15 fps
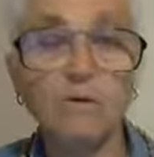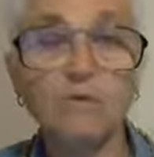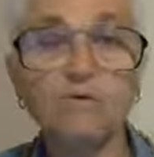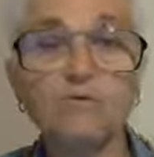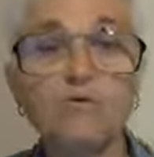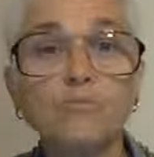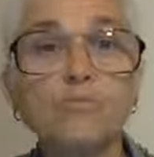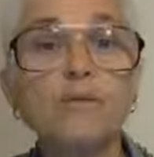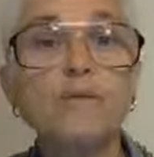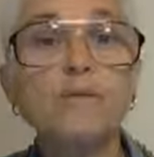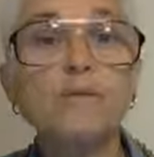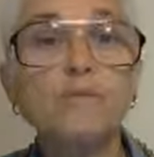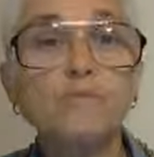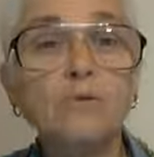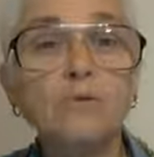O
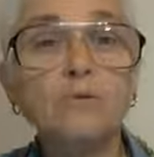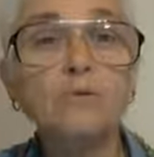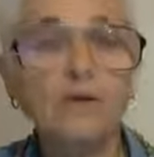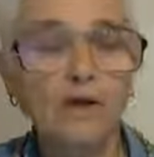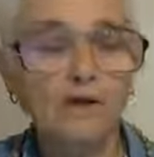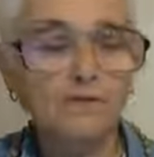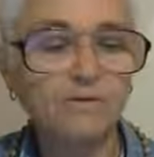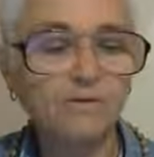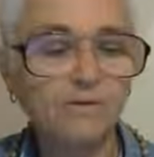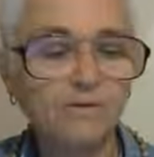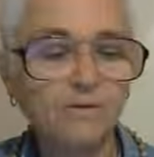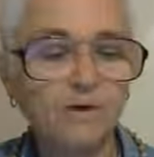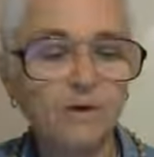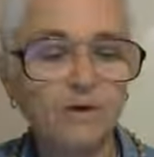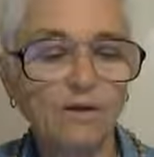Supreme Personality
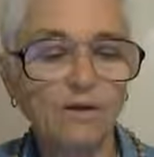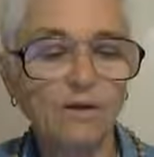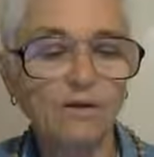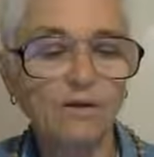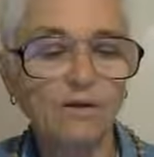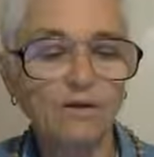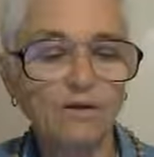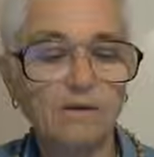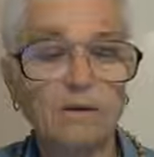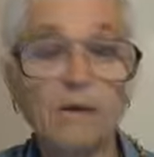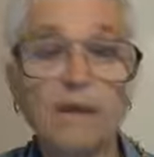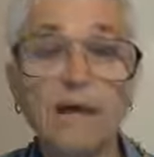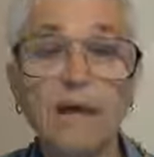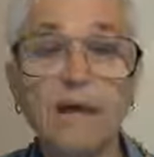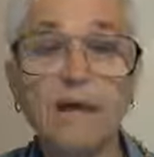of Godhead,
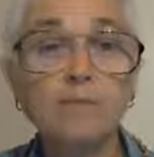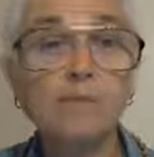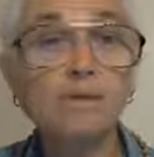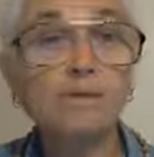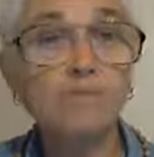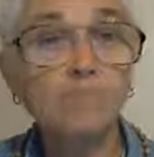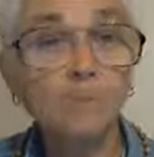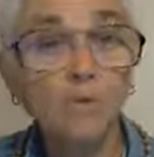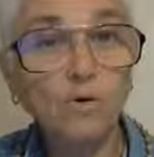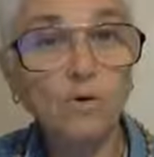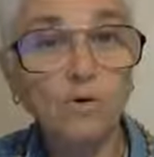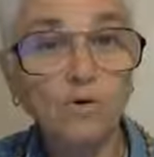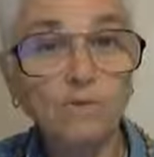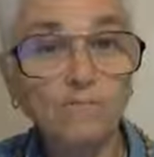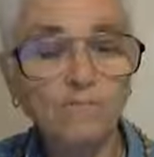enemy of
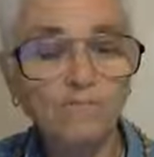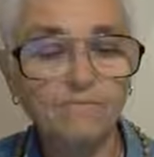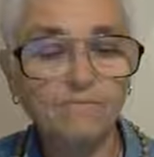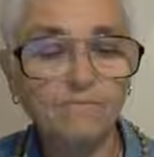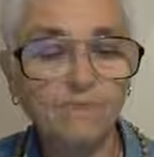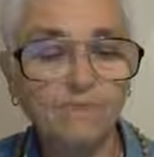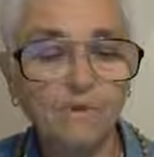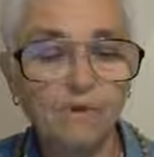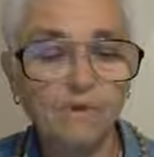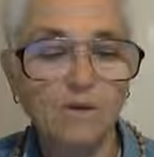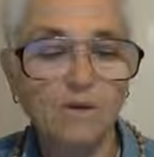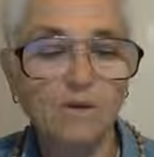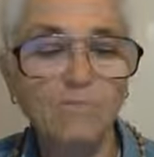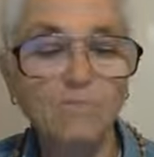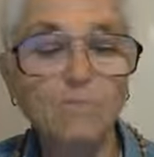Mura,
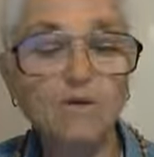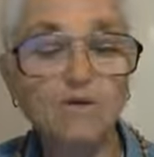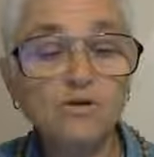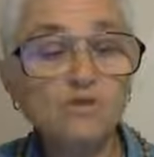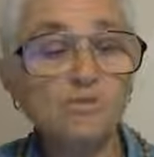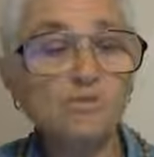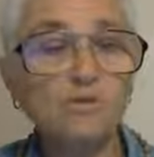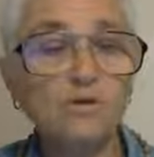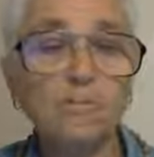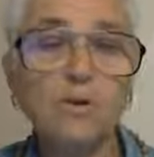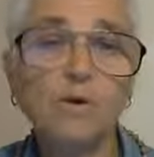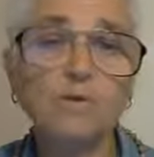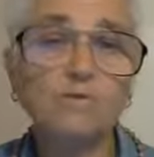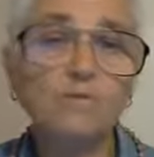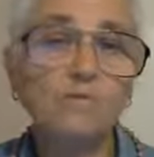merciful
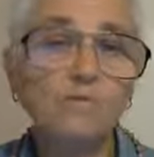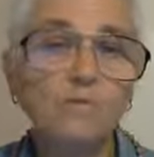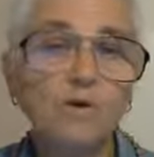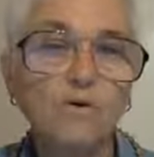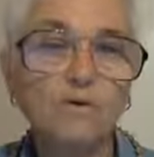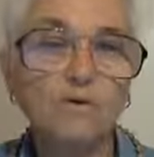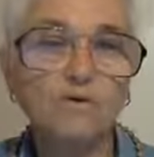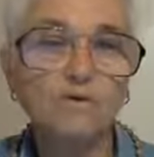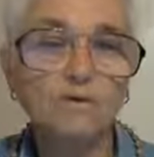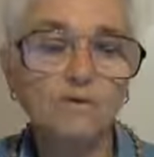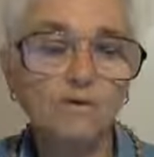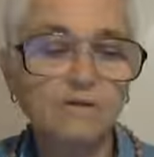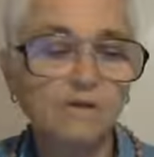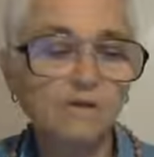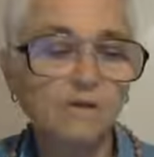upon the devotees,
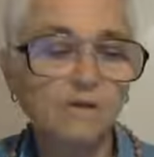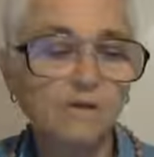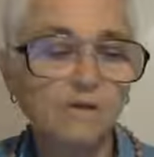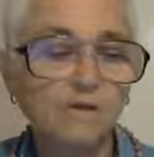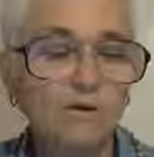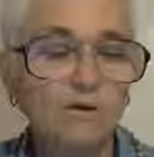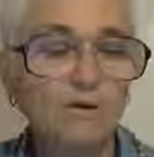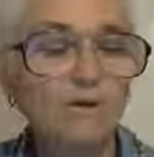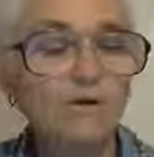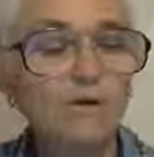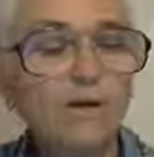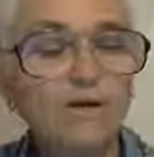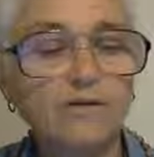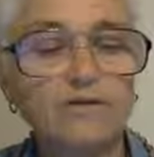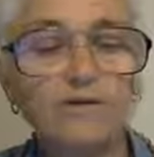O
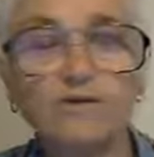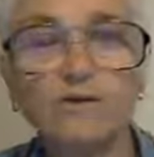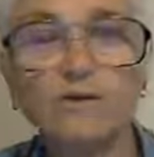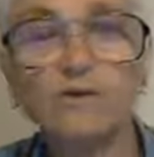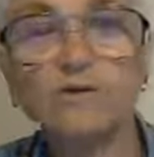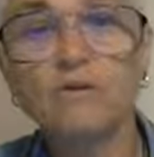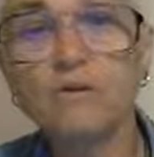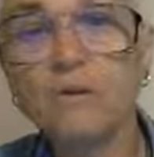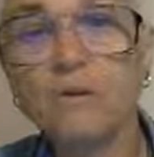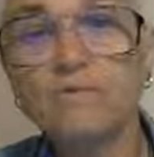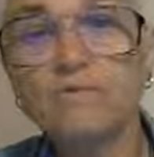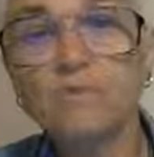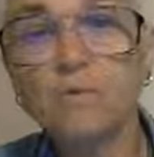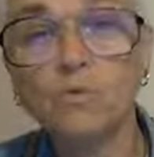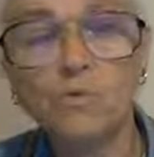Keshava, Lord
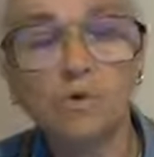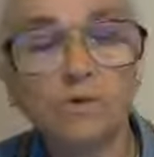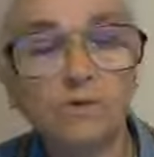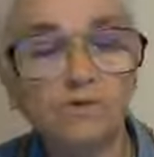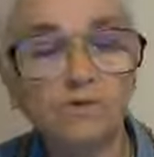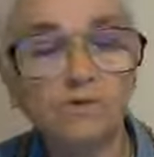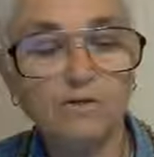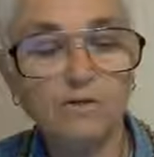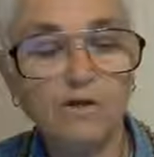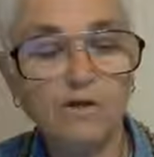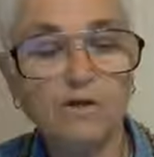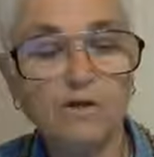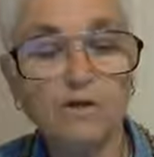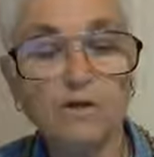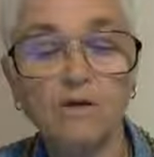of the worlds,
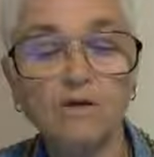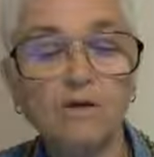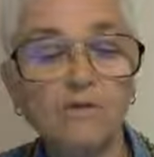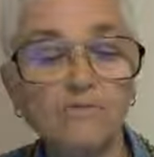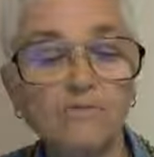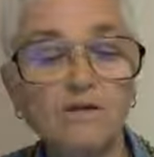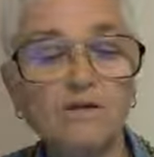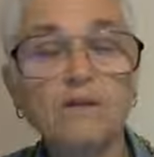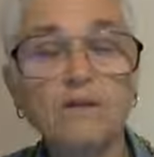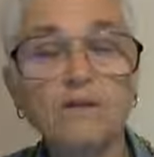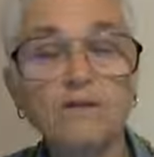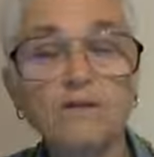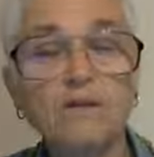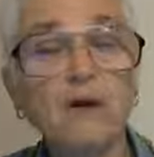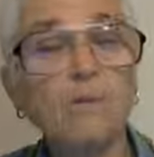
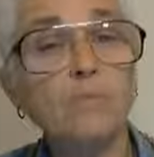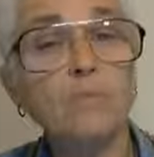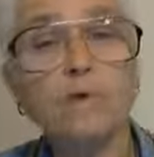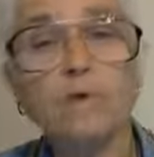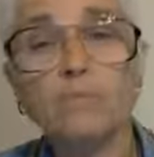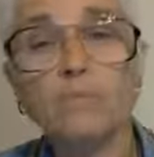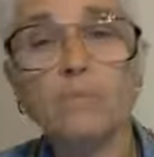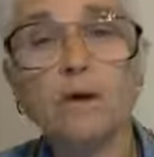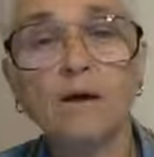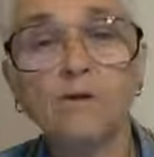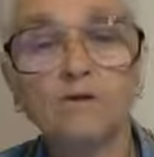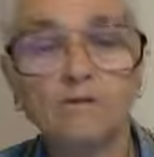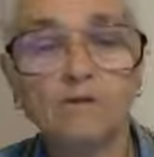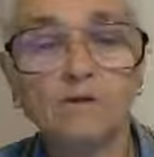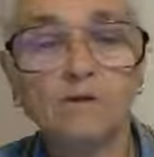Govinda, Damodara,
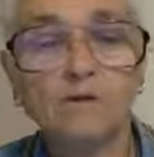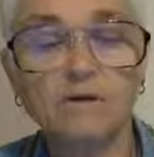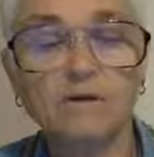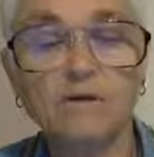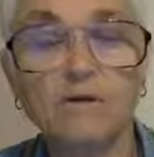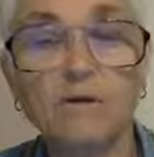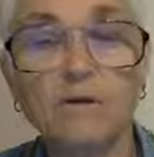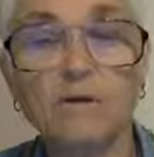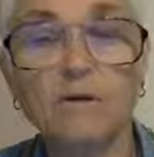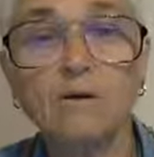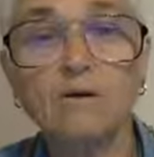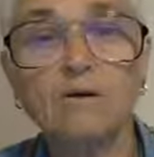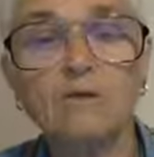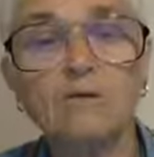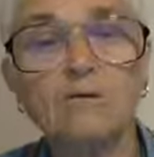Madhava,
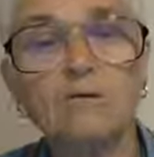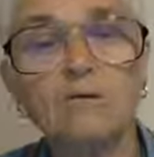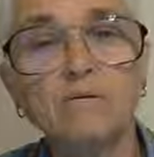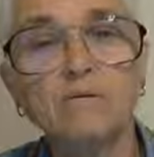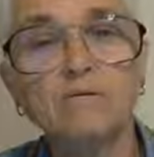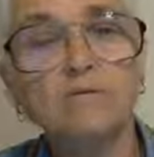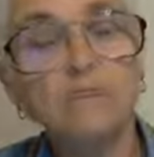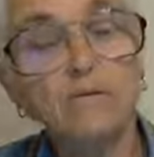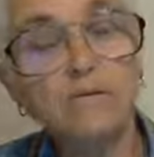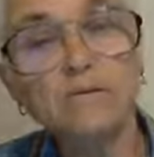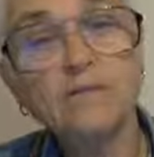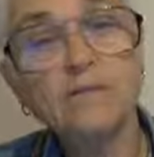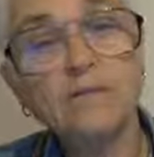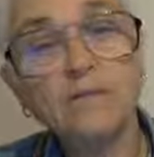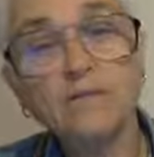
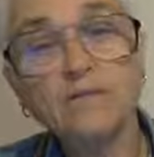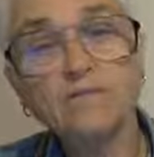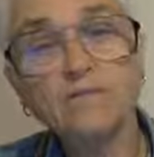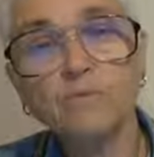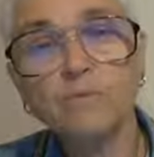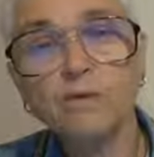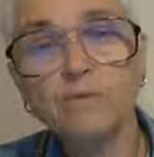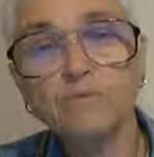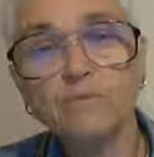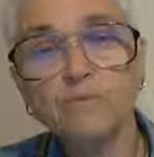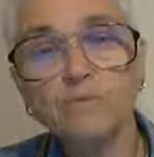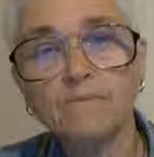please deliver me."